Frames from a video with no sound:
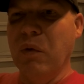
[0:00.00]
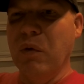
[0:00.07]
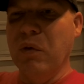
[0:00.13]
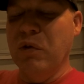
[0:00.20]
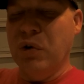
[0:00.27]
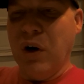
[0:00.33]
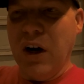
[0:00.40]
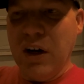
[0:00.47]

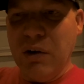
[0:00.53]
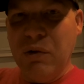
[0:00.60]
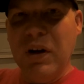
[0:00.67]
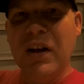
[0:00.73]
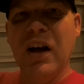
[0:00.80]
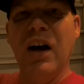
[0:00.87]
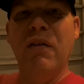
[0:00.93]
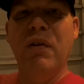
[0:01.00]
trying to
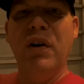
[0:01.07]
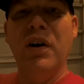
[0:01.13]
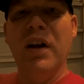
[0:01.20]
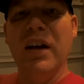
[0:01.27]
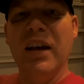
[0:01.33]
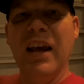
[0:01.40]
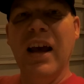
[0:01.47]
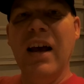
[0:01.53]
recover an
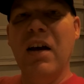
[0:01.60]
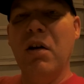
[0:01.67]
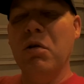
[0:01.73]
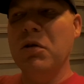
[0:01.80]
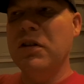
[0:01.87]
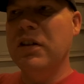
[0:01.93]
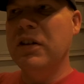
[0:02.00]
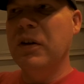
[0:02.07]

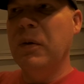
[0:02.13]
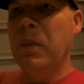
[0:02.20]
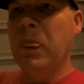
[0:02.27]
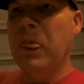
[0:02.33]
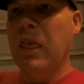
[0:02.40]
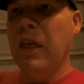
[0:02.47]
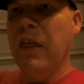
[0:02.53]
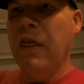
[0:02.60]
account
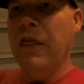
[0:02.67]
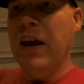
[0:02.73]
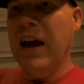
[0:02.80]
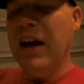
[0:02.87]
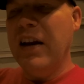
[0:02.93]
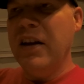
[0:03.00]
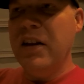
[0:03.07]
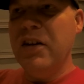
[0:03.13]

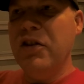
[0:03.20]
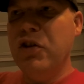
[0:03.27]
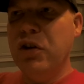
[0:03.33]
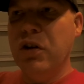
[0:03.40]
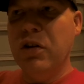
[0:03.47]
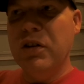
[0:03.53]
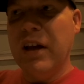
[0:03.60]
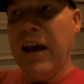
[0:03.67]
that is
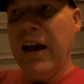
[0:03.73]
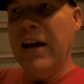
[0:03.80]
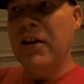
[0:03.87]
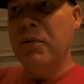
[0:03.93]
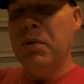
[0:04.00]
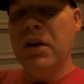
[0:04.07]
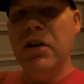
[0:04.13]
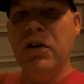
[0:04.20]
yours, has
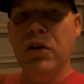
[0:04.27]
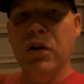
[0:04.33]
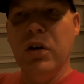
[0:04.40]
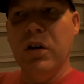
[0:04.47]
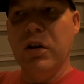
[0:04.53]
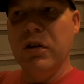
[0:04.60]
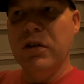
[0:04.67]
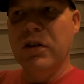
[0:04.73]
been
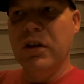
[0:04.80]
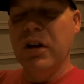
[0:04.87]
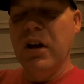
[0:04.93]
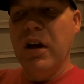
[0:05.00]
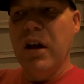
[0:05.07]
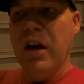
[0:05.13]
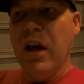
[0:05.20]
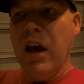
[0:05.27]
yours,
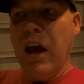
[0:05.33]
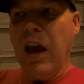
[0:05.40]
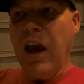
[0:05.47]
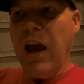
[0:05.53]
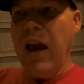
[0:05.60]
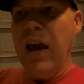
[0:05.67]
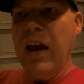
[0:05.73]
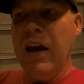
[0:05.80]

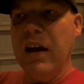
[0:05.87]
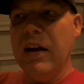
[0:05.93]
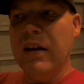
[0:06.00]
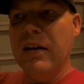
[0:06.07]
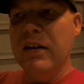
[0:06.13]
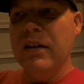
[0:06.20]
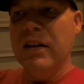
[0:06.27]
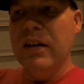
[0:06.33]

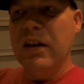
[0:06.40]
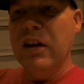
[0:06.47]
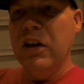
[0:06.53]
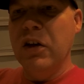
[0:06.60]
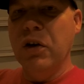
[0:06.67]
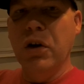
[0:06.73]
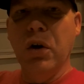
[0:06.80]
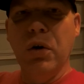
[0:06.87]
and
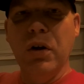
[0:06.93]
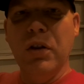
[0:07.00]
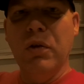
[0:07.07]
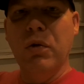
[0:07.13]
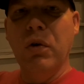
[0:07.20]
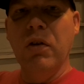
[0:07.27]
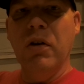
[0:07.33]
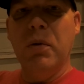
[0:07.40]
you're going
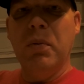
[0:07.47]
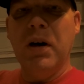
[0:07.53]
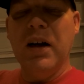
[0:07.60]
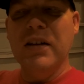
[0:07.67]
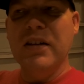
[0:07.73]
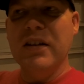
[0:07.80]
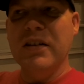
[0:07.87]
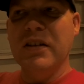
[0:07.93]
through their
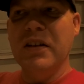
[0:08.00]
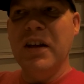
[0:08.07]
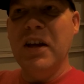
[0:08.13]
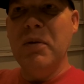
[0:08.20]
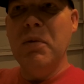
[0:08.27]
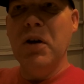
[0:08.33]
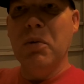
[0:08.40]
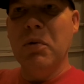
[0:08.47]
process of
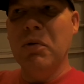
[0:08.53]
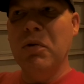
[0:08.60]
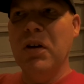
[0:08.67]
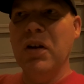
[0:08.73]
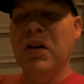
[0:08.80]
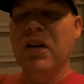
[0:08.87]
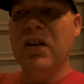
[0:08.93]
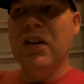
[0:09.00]
email, but when
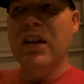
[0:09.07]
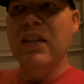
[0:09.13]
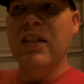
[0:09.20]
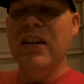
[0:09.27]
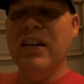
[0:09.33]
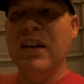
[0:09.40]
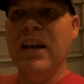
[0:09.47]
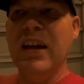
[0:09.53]
you click
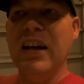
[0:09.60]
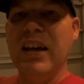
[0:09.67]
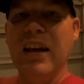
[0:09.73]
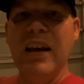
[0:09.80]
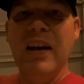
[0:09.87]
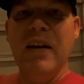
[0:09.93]
the link,